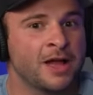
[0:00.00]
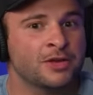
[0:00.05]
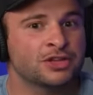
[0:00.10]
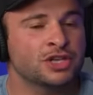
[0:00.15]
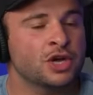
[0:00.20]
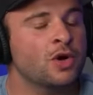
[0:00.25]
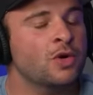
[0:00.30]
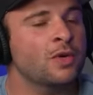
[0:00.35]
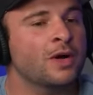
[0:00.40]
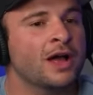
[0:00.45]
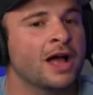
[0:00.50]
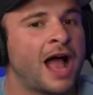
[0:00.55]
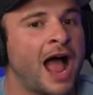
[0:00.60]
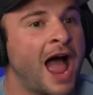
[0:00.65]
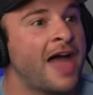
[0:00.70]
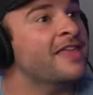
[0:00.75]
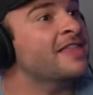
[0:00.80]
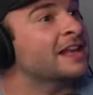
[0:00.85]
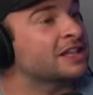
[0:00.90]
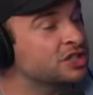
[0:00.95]
So
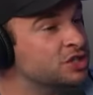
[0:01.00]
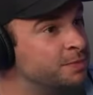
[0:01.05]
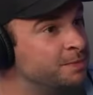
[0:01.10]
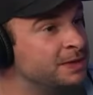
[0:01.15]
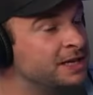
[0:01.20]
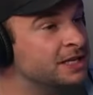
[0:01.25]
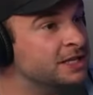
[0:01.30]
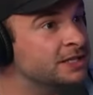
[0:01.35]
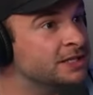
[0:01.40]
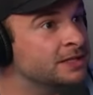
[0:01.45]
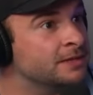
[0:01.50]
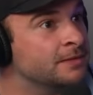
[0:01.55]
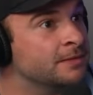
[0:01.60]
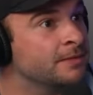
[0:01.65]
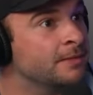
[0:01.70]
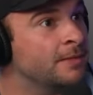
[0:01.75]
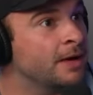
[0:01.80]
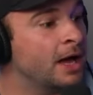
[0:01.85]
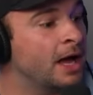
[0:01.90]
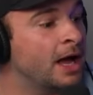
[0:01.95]
I think that speaks
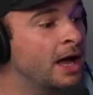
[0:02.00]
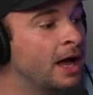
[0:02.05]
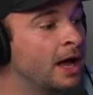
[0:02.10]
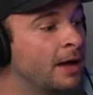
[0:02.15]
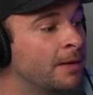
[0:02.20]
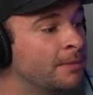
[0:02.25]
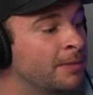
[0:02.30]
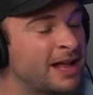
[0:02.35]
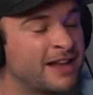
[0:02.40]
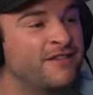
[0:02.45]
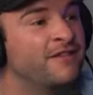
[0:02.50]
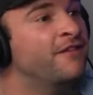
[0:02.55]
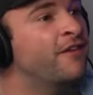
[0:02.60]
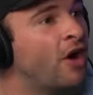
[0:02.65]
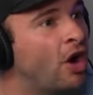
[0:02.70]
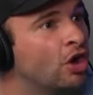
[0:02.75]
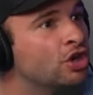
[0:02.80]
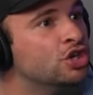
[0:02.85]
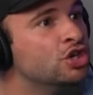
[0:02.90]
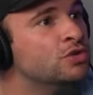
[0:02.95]
like
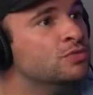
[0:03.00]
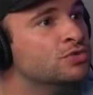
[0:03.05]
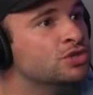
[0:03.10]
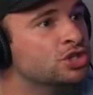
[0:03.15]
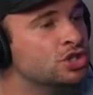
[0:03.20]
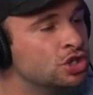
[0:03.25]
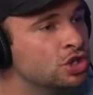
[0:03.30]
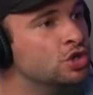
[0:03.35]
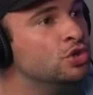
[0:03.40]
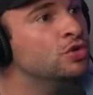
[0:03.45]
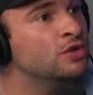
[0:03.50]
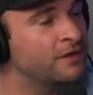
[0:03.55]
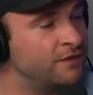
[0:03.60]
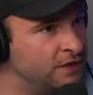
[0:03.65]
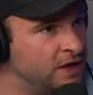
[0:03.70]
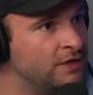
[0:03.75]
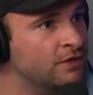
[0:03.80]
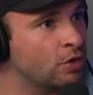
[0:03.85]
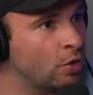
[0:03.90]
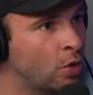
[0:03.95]
volumes to the
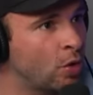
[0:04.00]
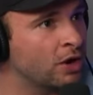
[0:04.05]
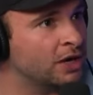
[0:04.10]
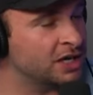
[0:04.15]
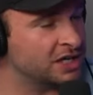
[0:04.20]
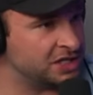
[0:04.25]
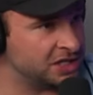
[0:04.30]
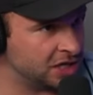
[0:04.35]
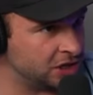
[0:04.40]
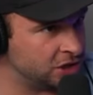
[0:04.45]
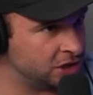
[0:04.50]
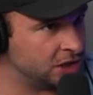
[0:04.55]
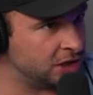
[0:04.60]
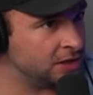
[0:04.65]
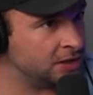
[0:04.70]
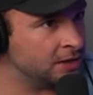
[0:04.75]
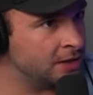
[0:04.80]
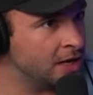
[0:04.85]
Fever organization.